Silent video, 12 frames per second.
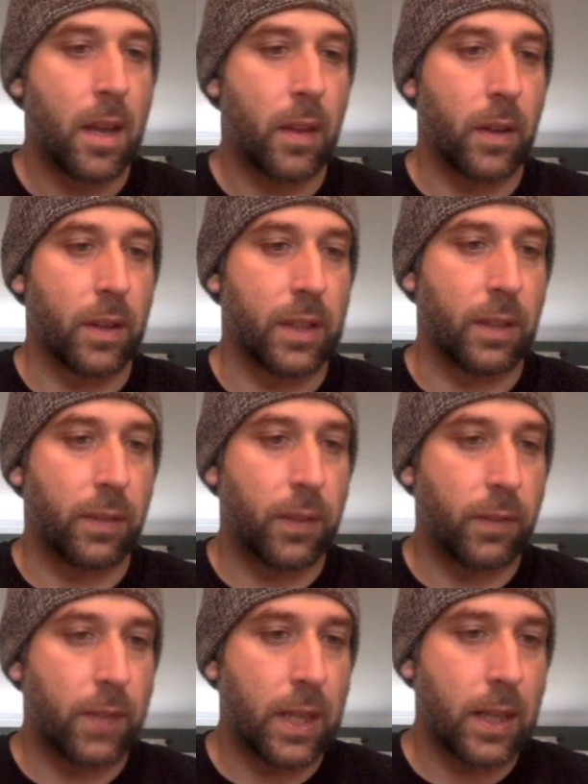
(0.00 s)
There's a
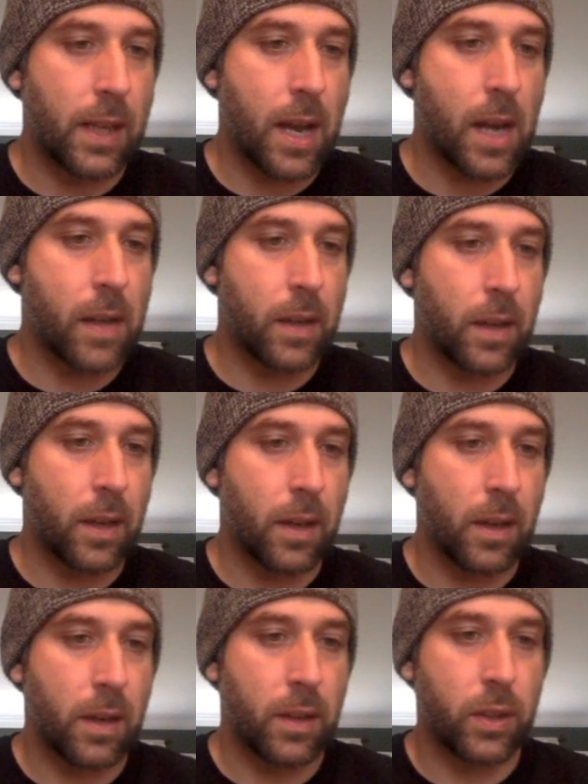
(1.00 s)
$15
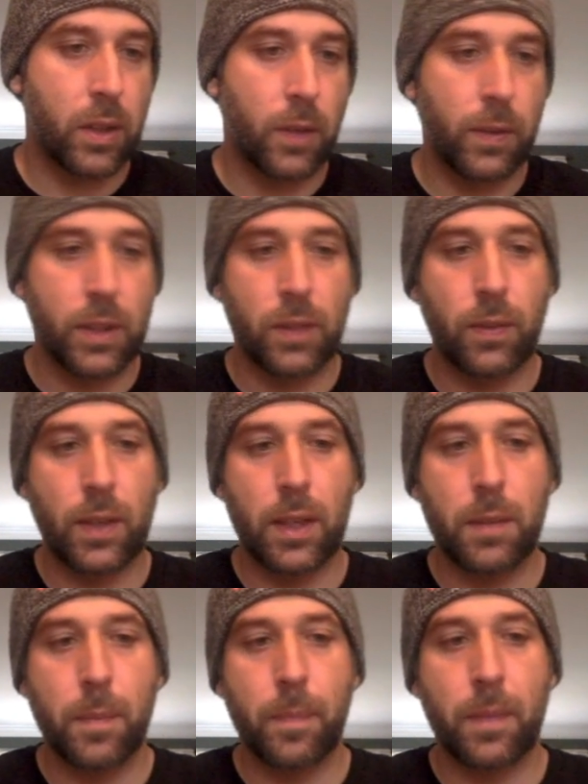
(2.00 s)
service
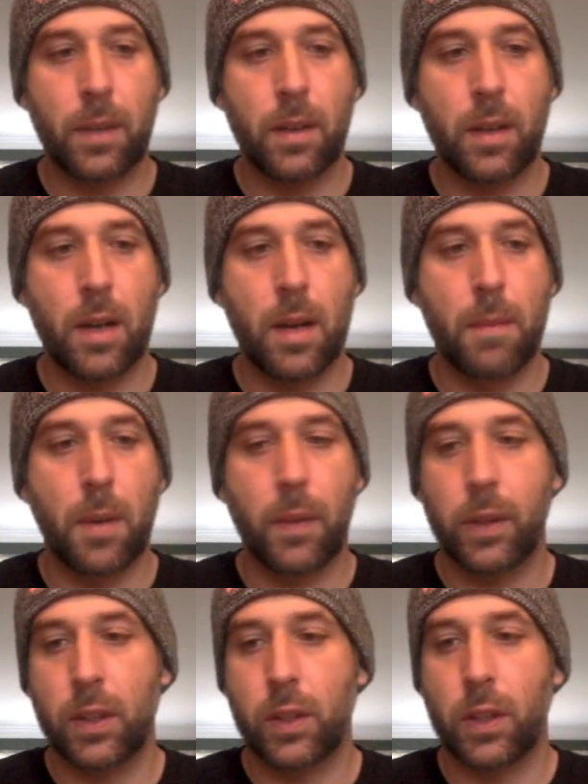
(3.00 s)
fee,
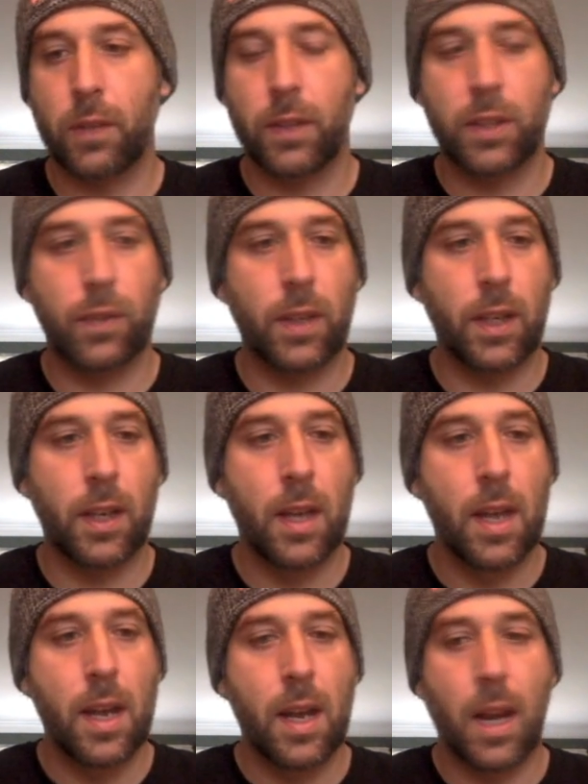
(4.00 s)
monthly service fee,
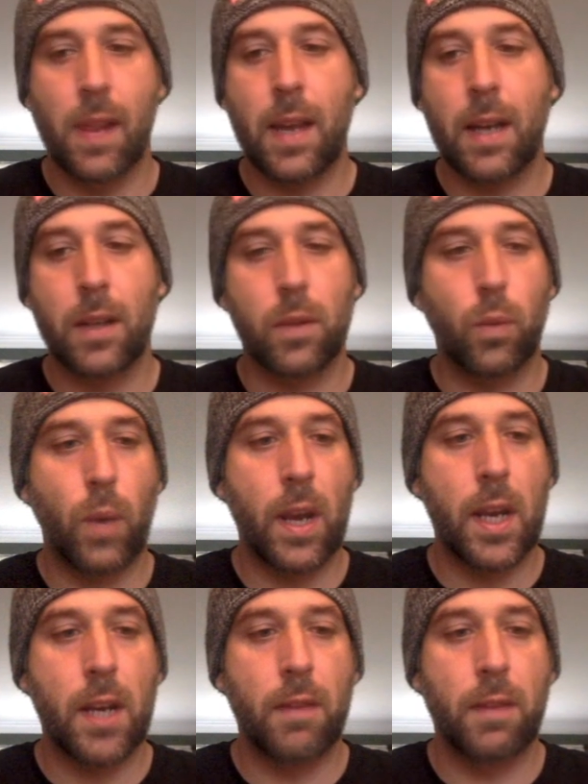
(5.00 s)
and that is
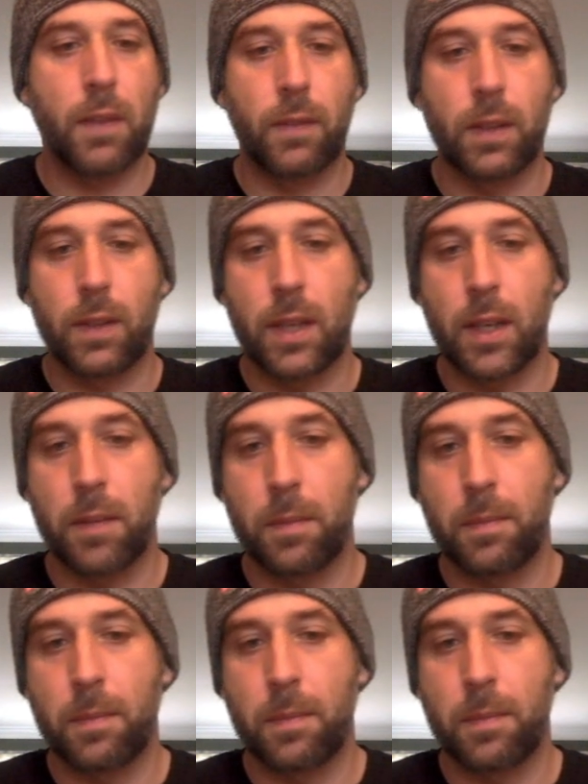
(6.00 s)
waived if you keep